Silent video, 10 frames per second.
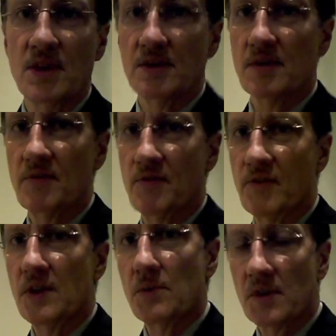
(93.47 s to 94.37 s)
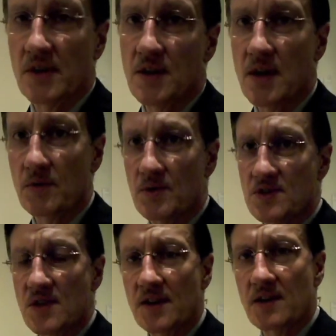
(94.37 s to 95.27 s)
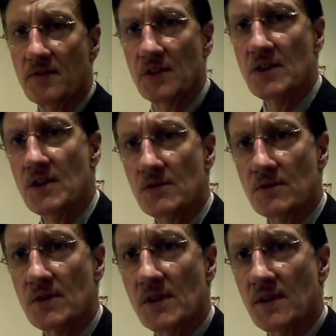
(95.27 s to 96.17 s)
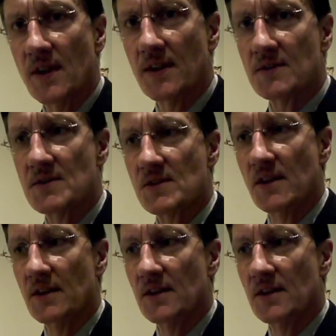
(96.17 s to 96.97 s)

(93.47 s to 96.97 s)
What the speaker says: but frequently that was not even known, that